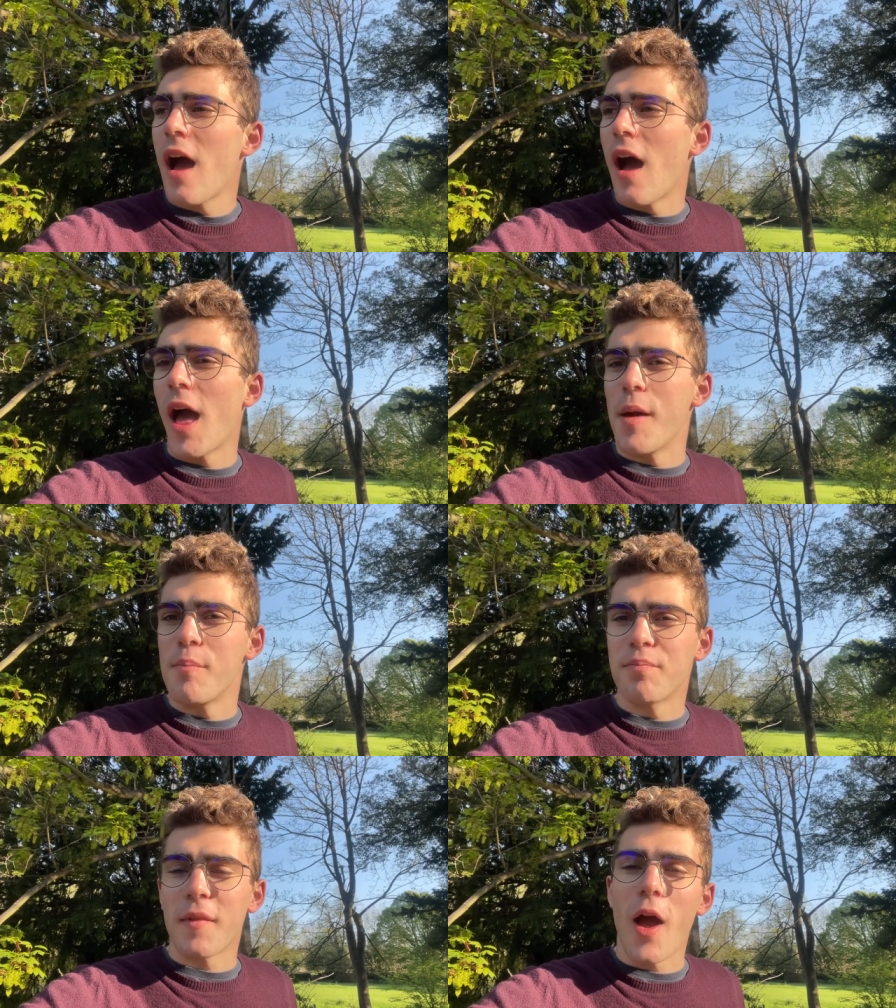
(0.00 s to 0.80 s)

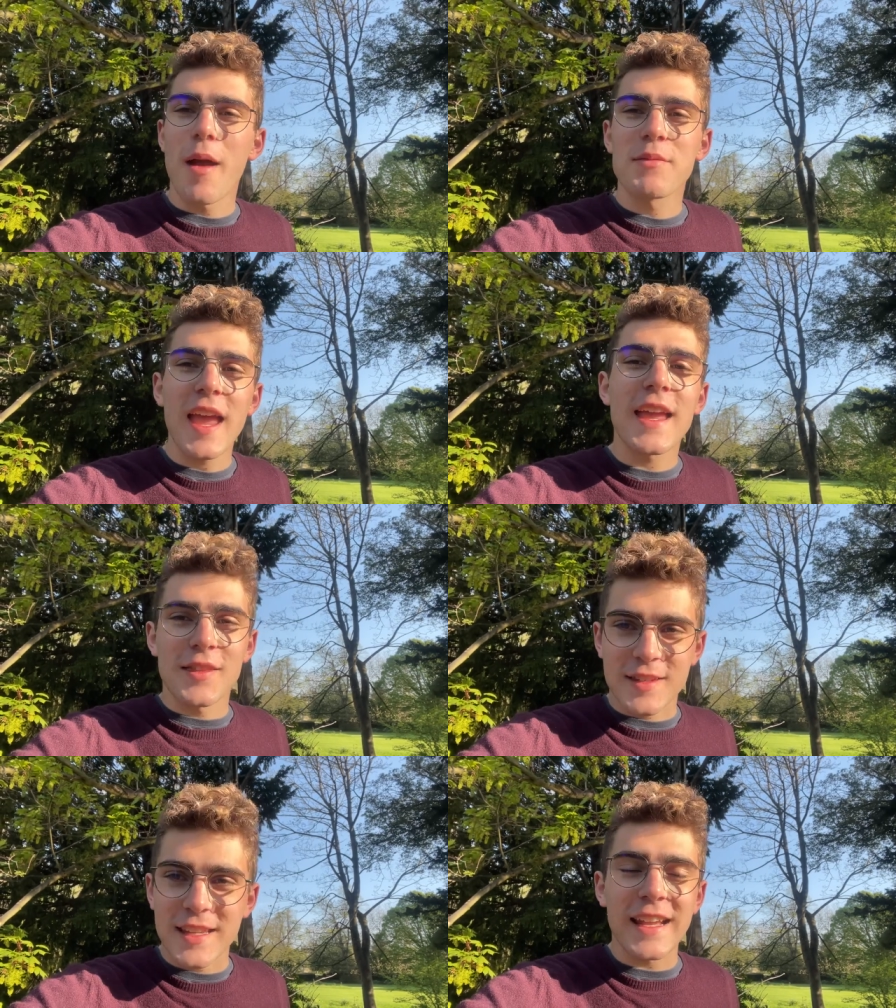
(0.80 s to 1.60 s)
I am taking
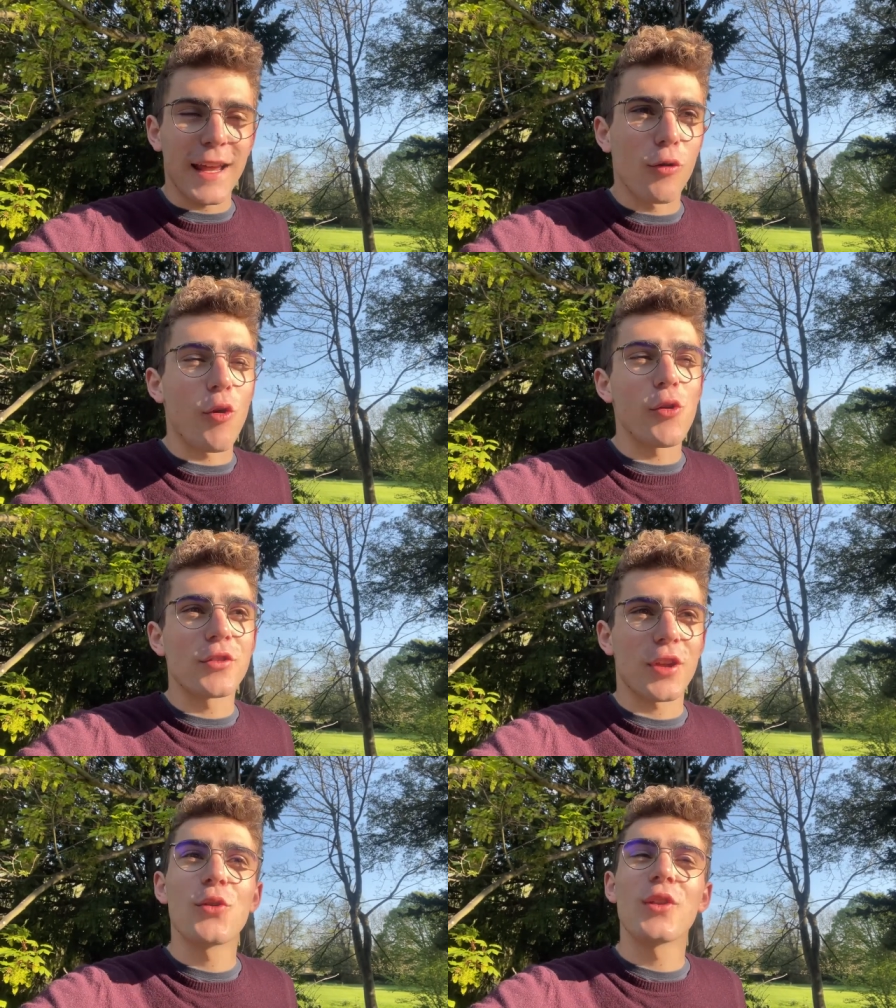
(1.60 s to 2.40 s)
the scenic route
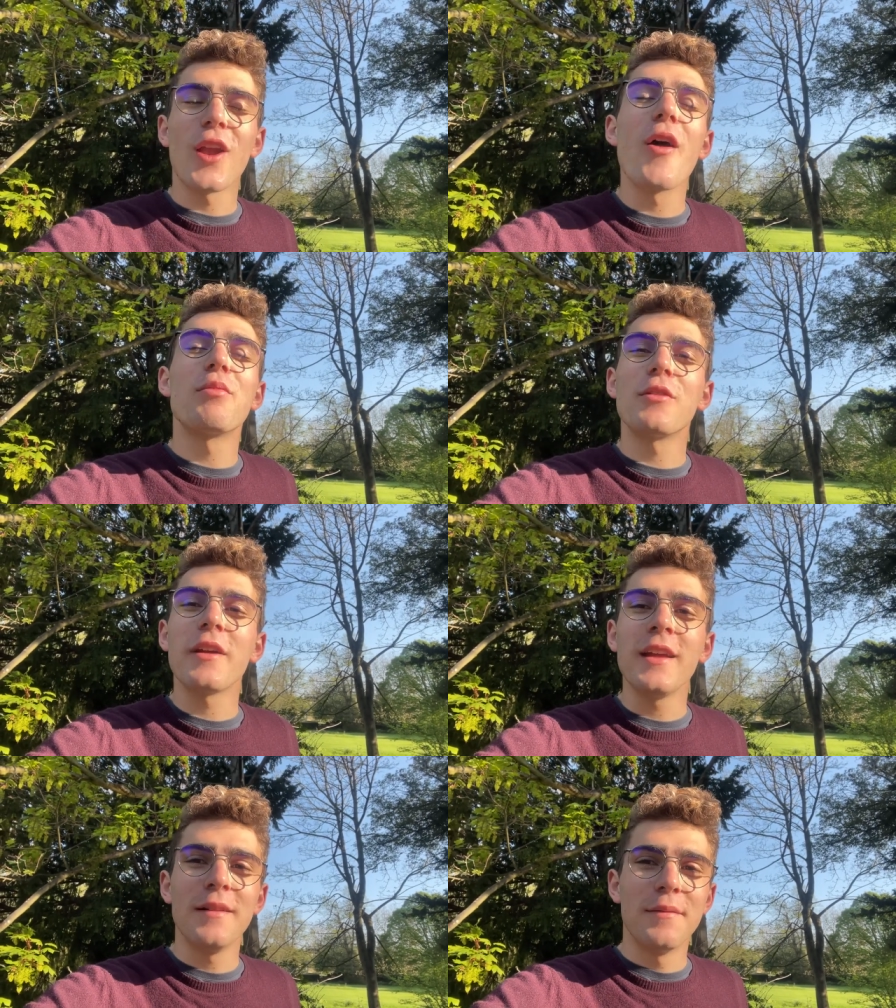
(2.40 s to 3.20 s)
to the
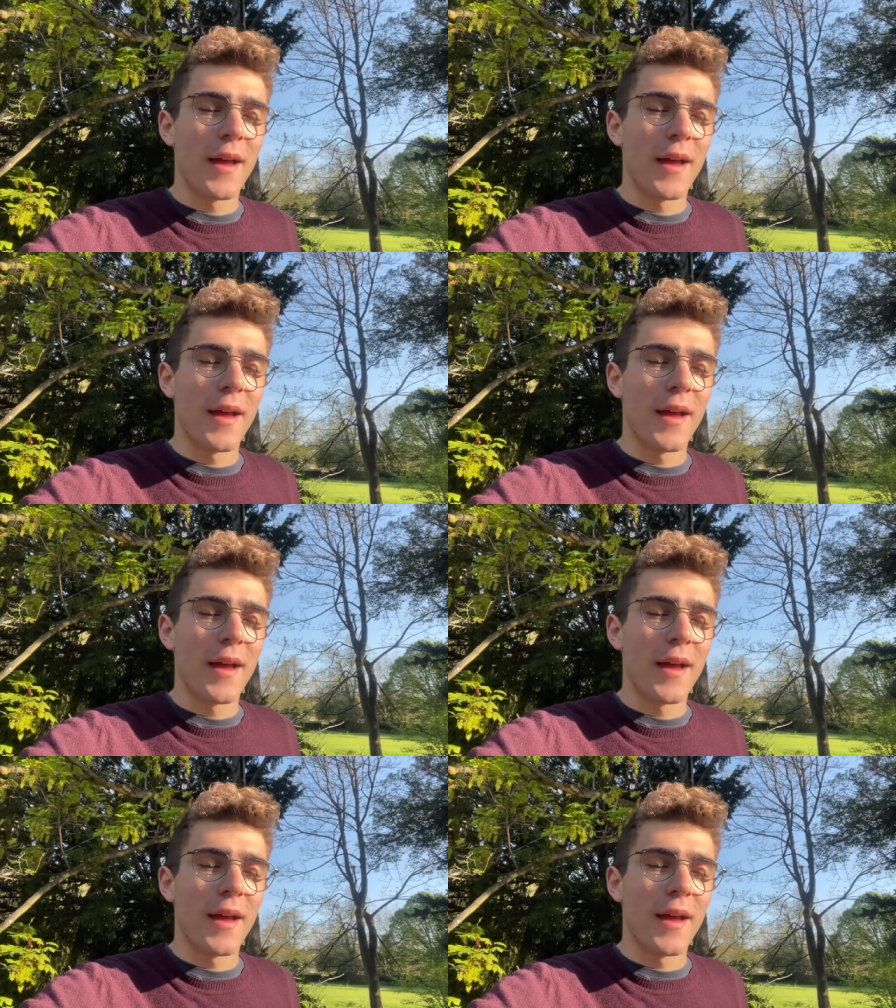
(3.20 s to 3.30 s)
library,